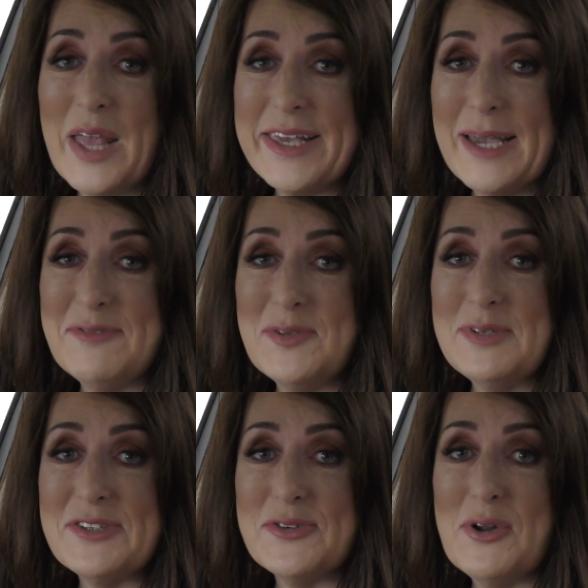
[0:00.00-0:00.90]

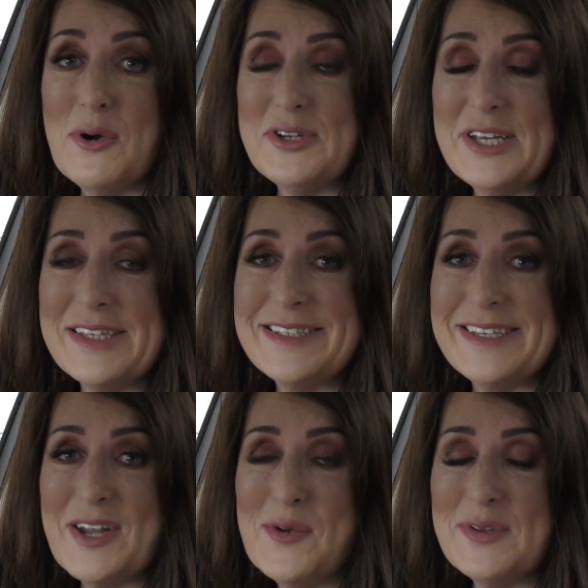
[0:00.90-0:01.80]
accountable to an audience,
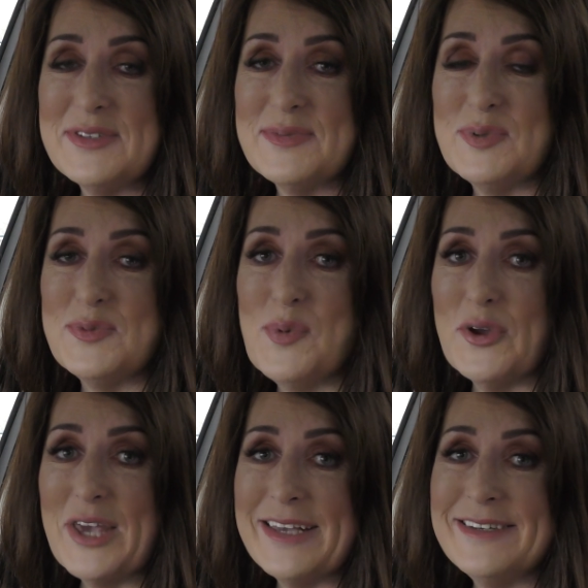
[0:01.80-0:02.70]
you know? It's
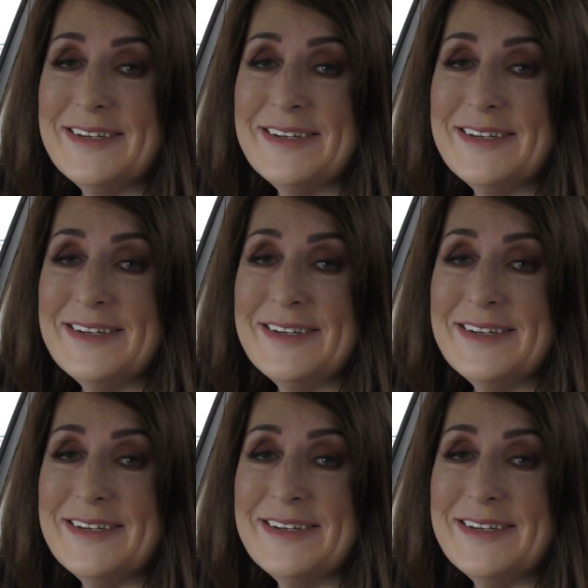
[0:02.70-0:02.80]
working.